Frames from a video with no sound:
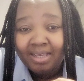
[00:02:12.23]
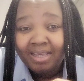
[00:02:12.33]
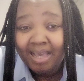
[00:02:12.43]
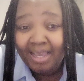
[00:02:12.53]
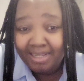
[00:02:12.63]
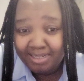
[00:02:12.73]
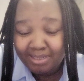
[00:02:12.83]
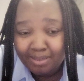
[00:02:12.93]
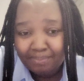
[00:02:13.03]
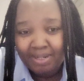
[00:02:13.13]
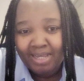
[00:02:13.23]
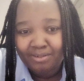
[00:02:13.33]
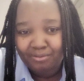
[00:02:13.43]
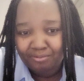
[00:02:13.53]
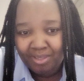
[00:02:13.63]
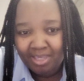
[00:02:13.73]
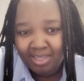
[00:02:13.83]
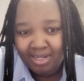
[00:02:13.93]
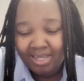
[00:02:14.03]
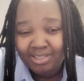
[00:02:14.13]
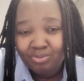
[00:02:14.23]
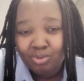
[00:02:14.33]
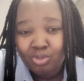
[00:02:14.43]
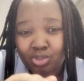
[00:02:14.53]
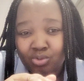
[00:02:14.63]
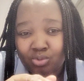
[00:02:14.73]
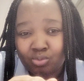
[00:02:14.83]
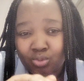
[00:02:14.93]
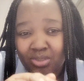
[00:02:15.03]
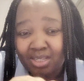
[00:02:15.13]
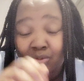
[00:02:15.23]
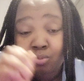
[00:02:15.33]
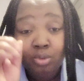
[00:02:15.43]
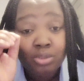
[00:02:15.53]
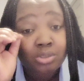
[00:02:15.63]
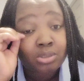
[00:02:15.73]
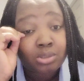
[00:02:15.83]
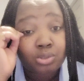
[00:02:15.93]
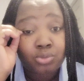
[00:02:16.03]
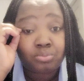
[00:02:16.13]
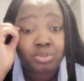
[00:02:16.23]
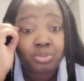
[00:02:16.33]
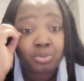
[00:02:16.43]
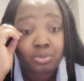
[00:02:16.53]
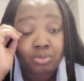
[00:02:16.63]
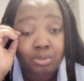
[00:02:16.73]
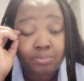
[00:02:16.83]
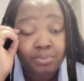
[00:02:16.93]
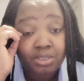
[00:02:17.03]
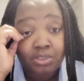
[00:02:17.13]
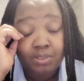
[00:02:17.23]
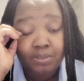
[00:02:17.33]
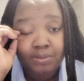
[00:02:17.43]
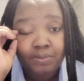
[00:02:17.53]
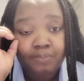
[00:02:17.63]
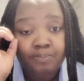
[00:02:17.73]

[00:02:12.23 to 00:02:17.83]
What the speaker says: guide the plan of care. That's what it will say, what should be done to the patient.